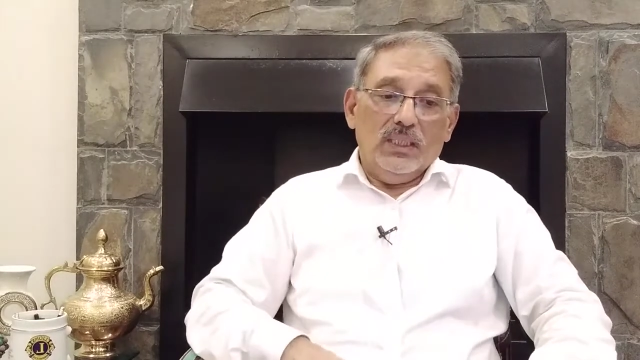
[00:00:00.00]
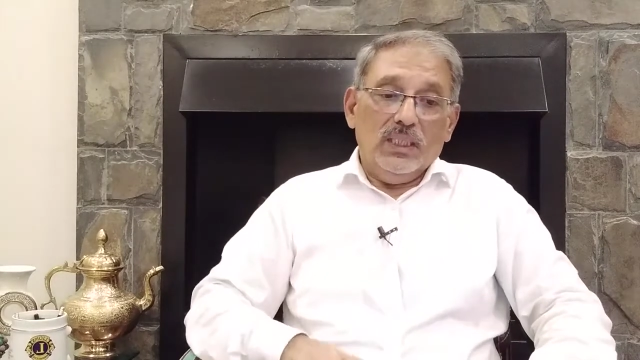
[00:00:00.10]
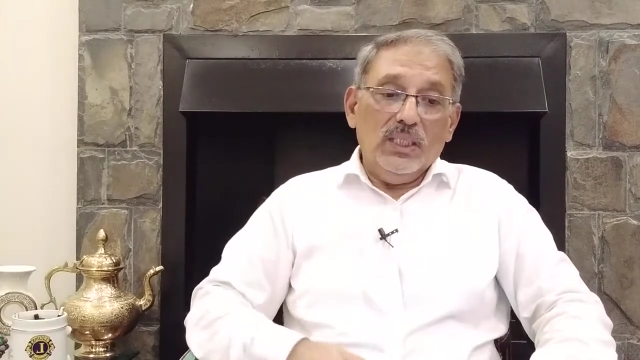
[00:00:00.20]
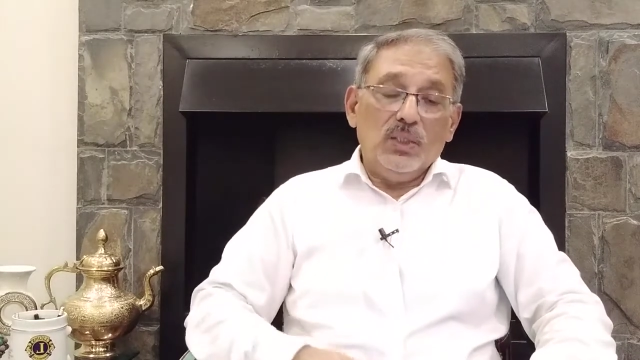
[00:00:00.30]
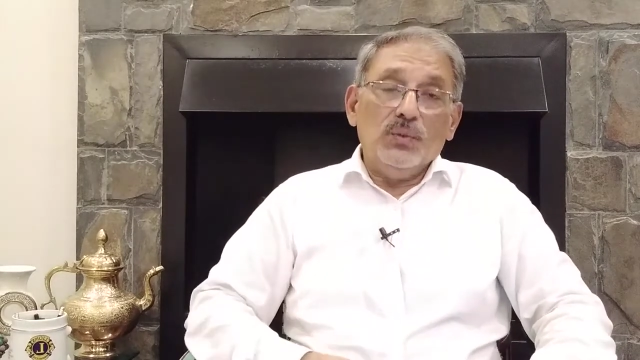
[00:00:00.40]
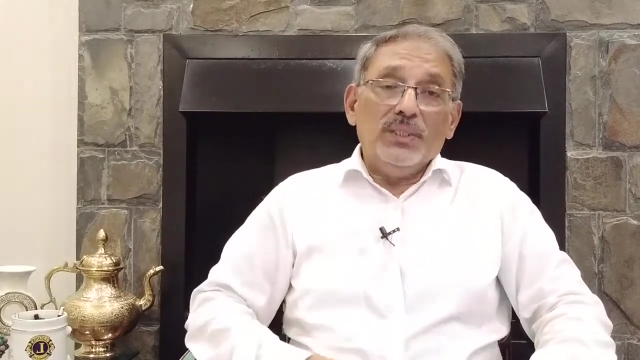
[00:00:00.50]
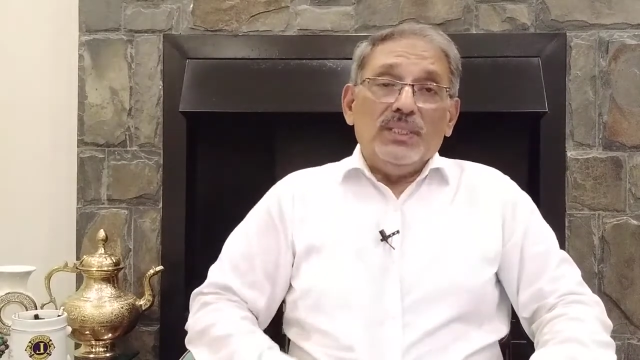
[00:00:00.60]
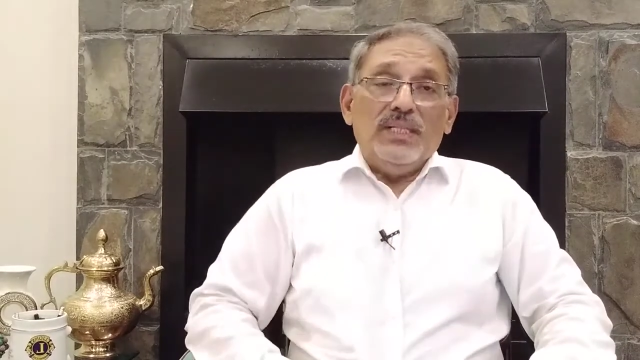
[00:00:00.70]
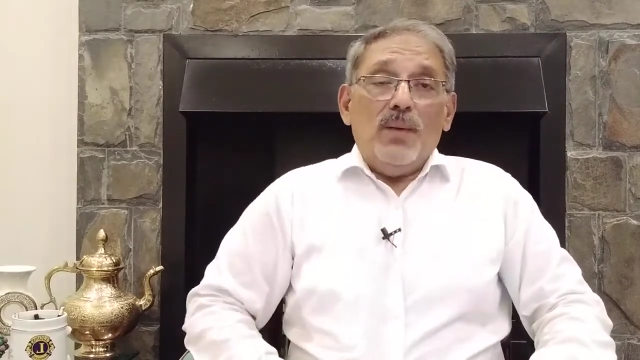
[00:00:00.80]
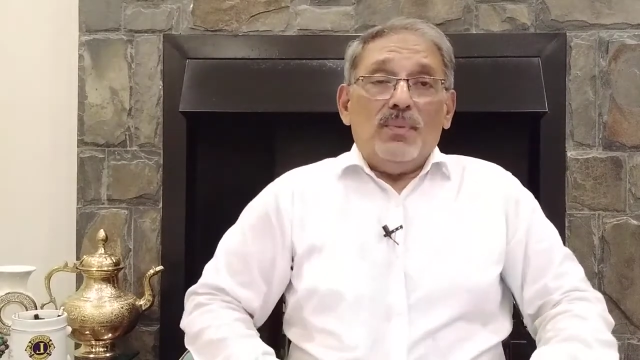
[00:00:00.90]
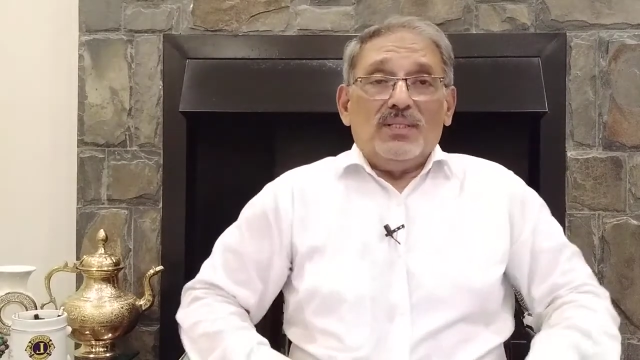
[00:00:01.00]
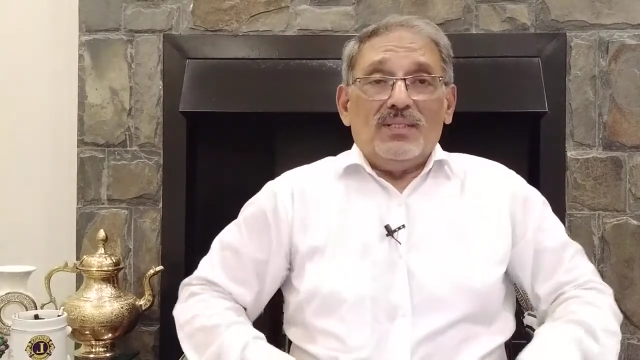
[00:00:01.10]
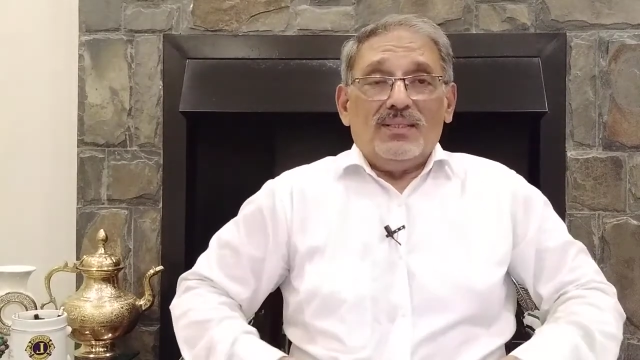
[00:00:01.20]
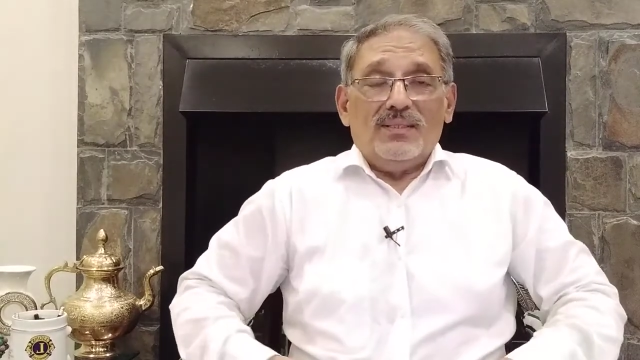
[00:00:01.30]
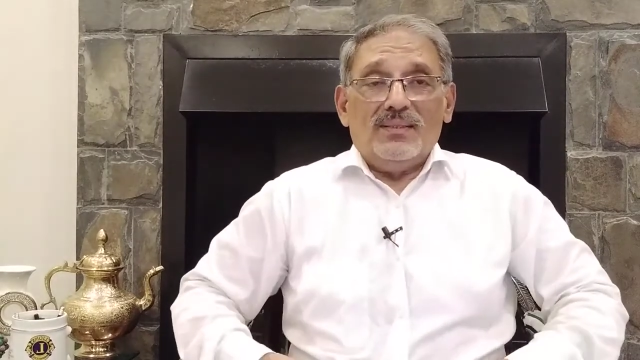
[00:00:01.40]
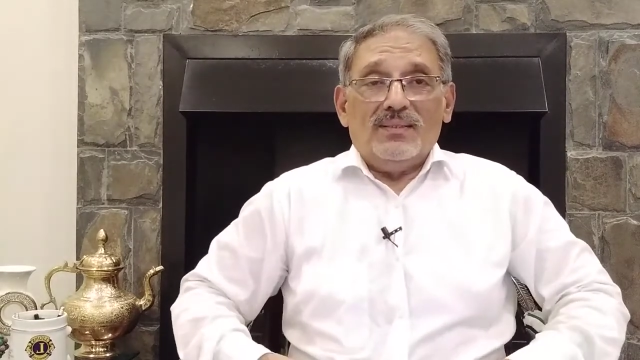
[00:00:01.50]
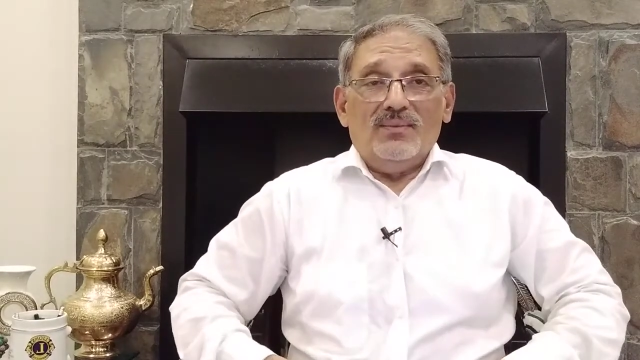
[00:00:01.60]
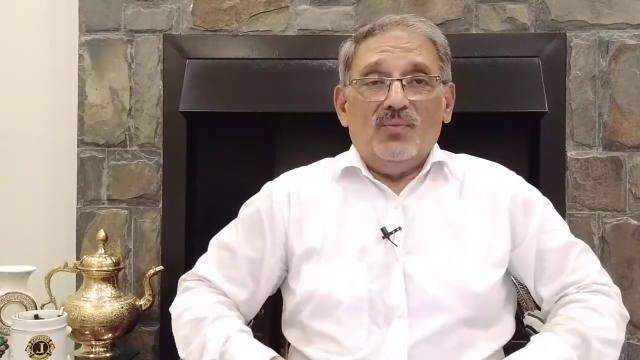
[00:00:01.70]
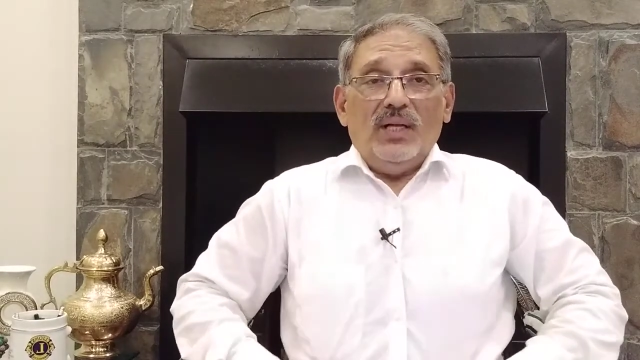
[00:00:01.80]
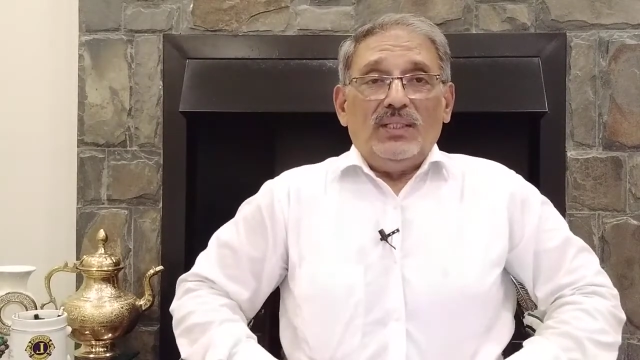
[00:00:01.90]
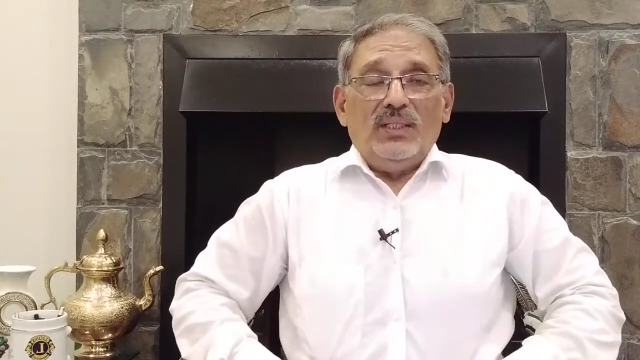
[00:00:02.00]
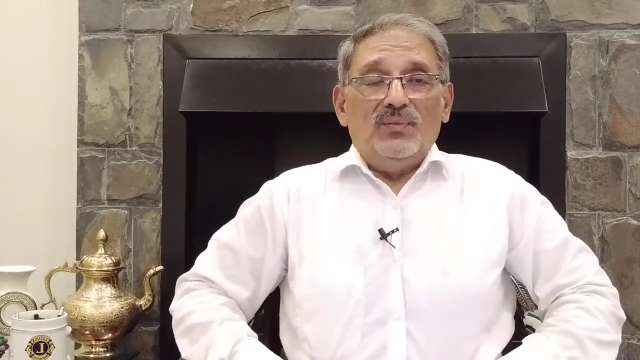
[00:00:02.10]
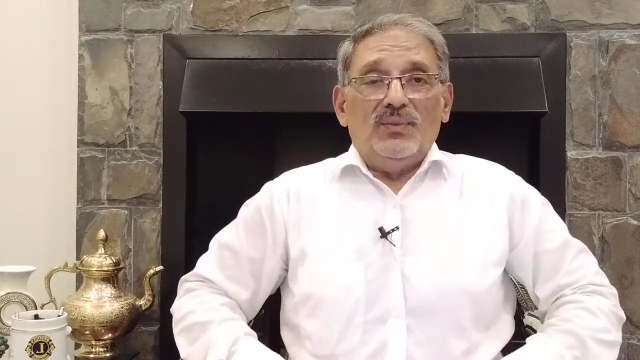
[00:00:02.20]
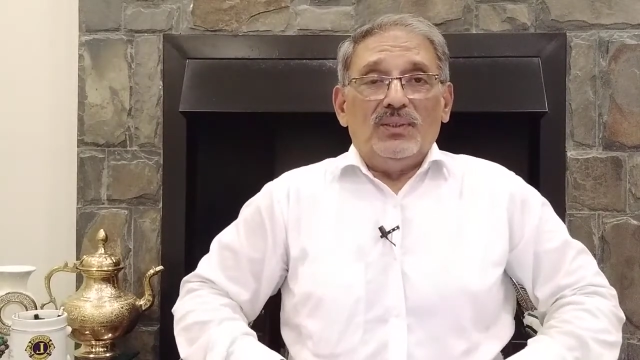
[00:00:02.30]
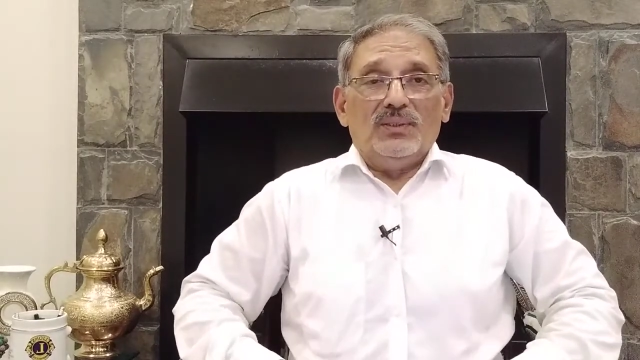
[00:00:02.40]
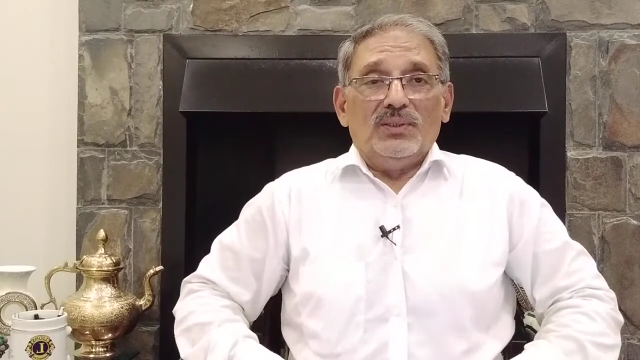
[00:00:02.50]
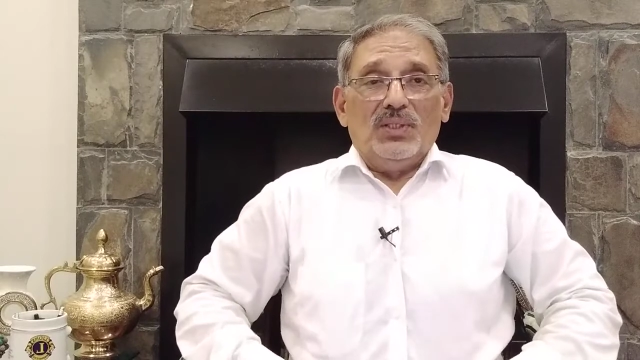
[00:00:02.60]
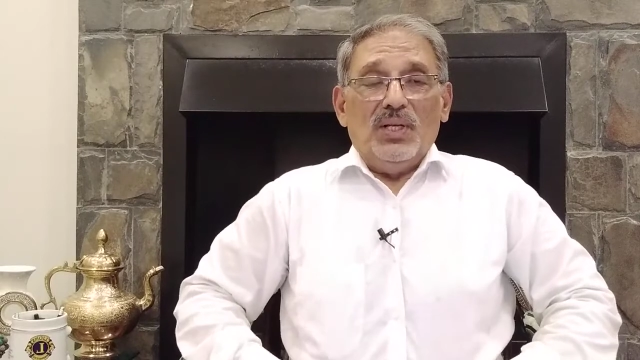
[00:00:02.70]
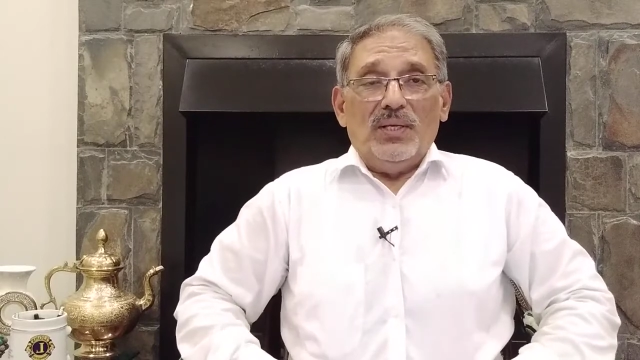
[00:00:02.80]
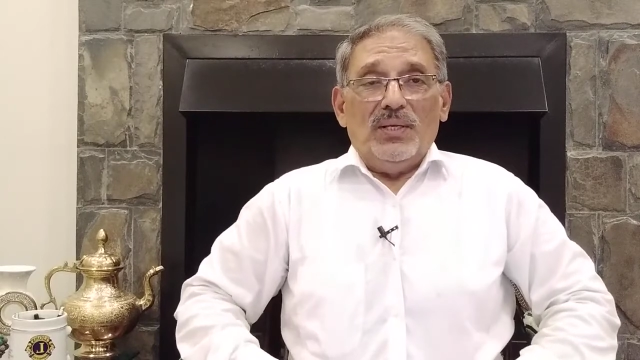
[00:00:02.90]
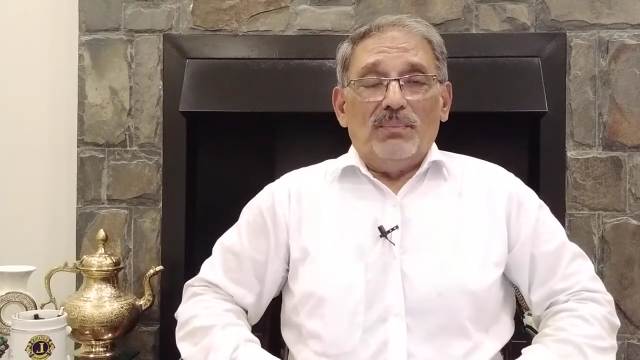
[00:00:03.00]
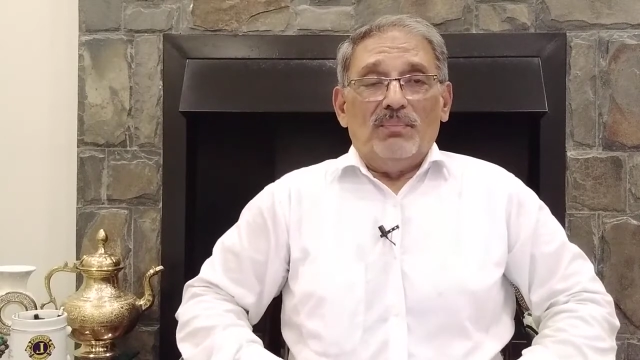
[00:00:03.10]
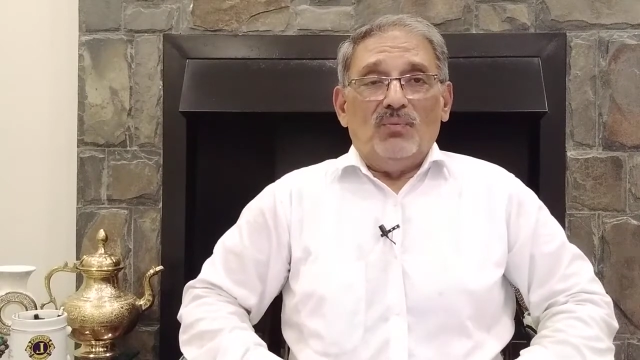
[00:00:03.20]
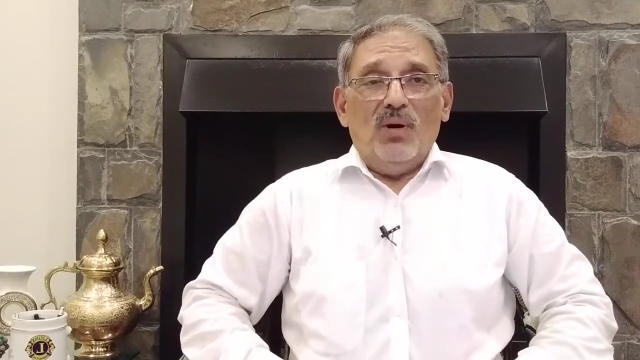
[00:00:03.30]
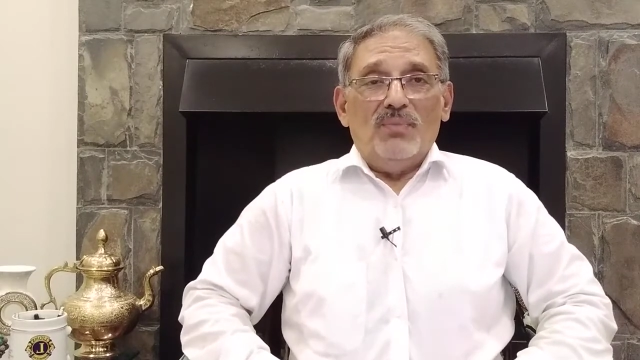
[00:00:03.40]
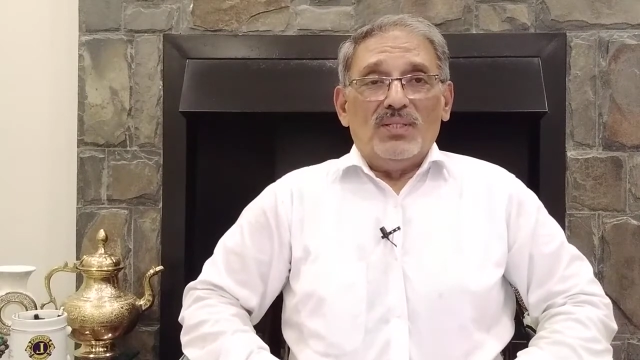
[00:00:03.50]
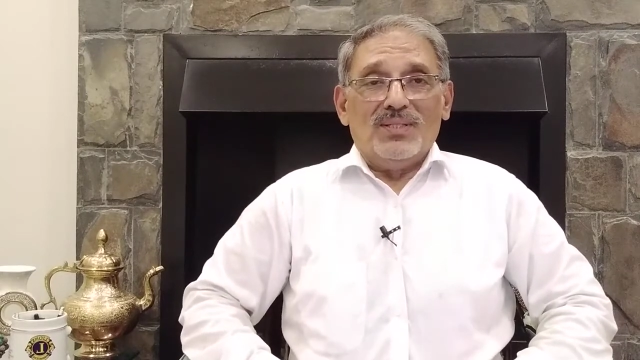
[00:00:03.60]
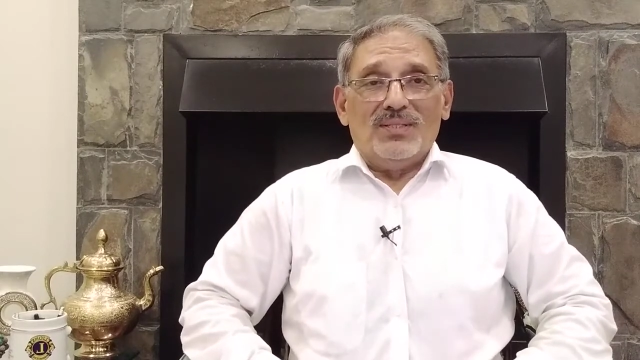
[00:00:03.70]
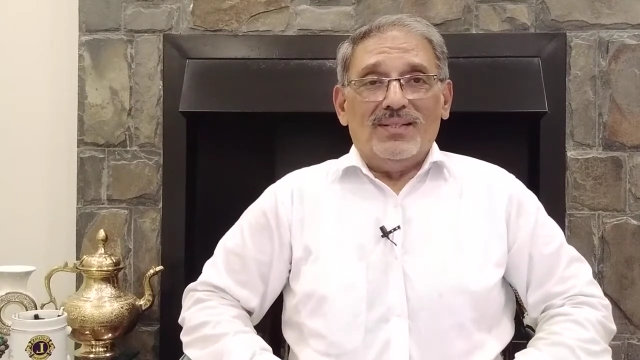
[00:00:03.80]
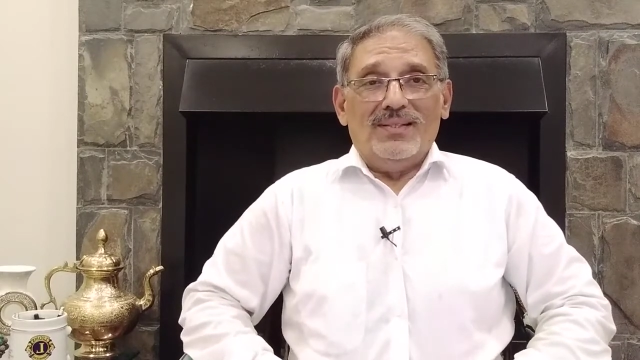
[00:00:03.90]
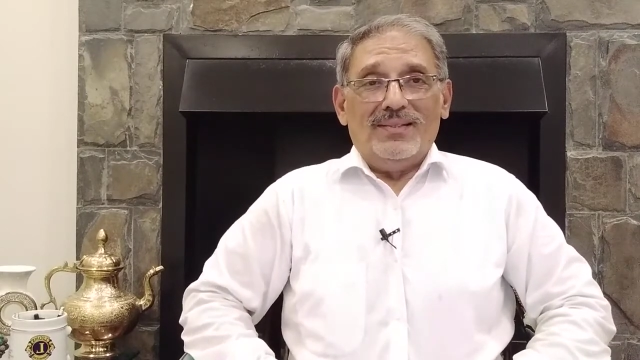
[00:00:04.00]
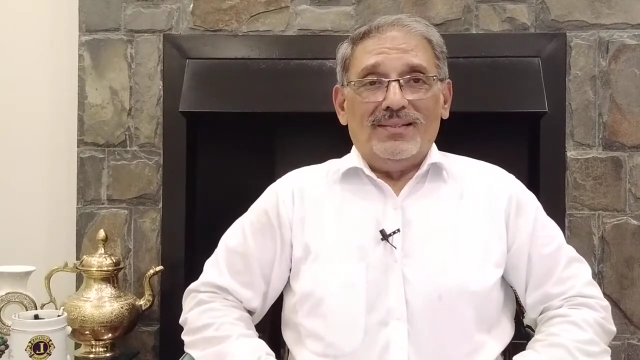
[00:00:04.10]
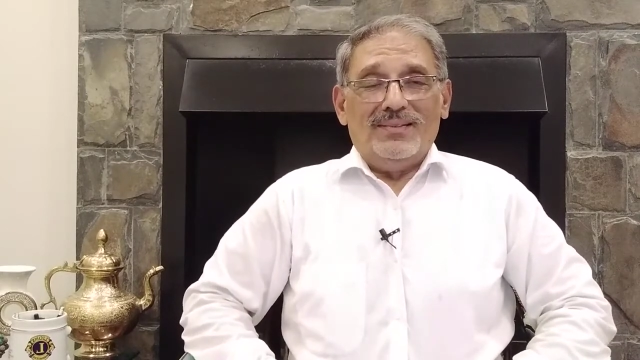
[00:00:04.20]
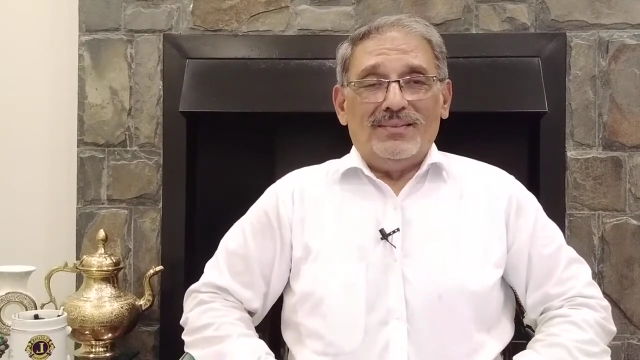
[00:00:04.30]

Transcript: Liquidity damages. What if it's delay, performance is delayed?